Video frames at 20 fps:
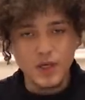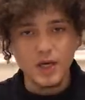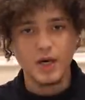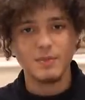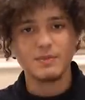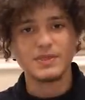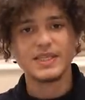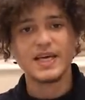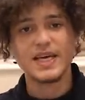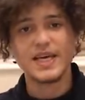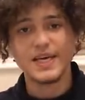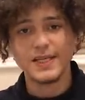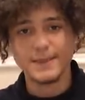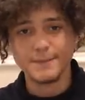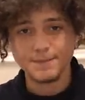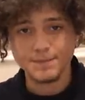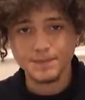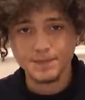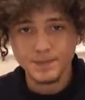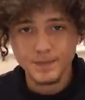I'm
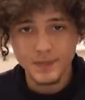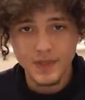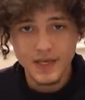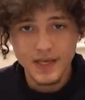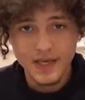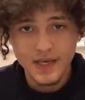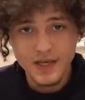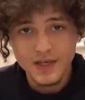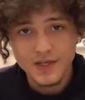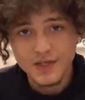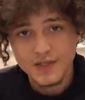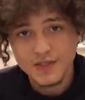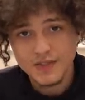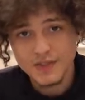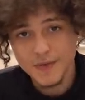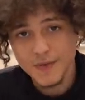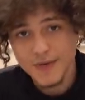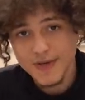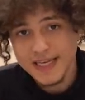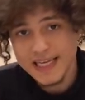saying,
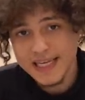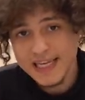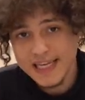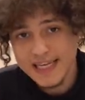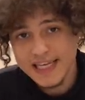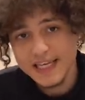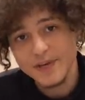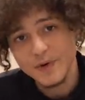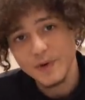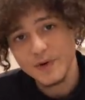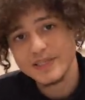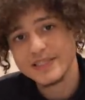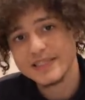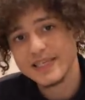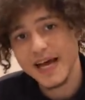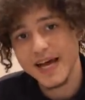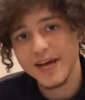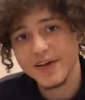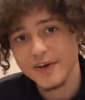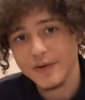so clearly you're
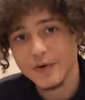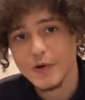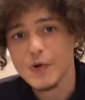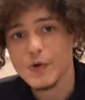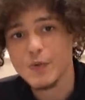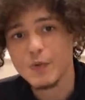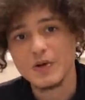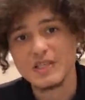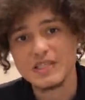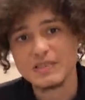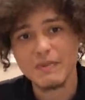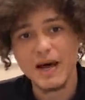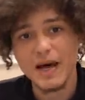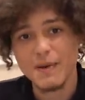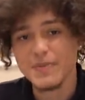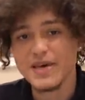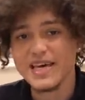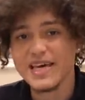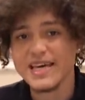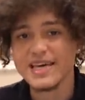psycho who wants my
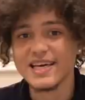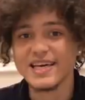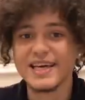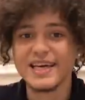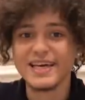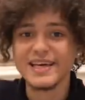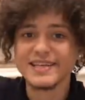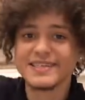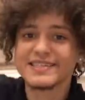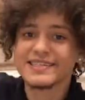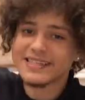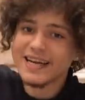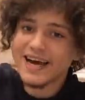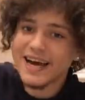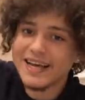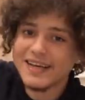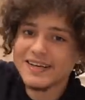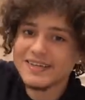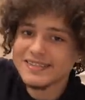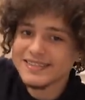P. It's
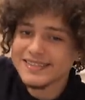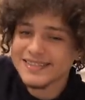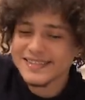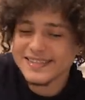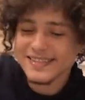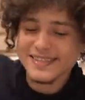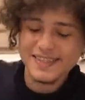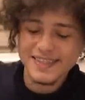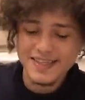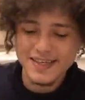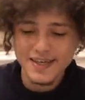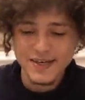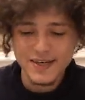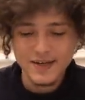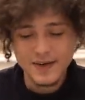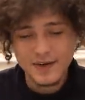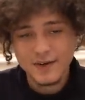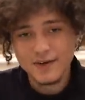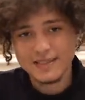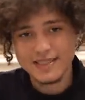silent,
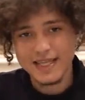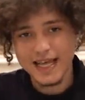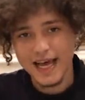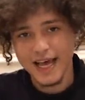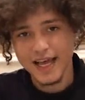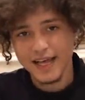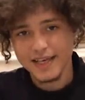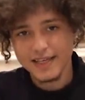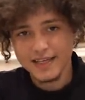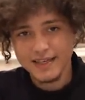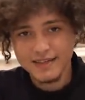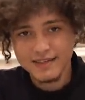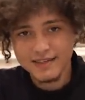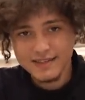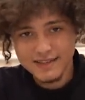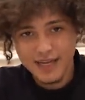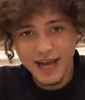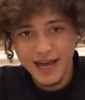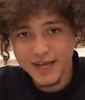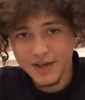cause like,
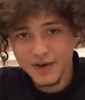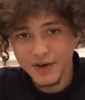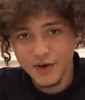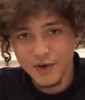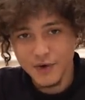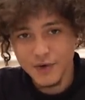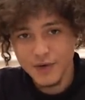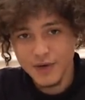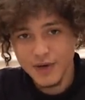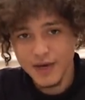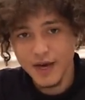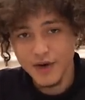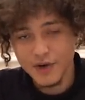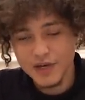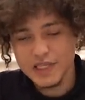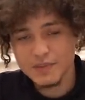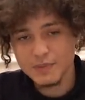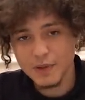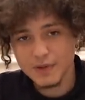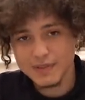psycho, how
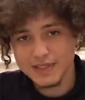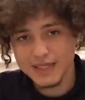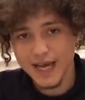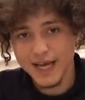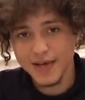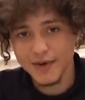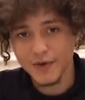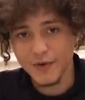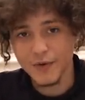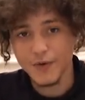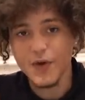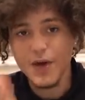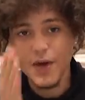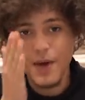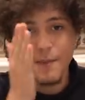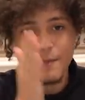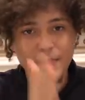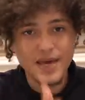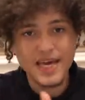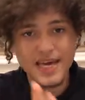do you spell psycho?
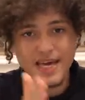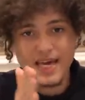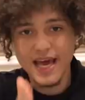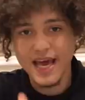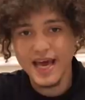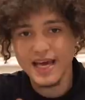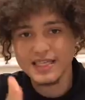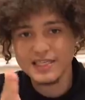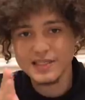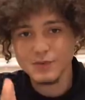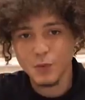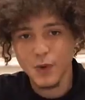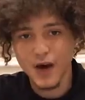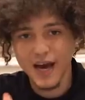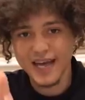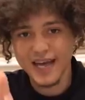P-S-Y-C-H-O.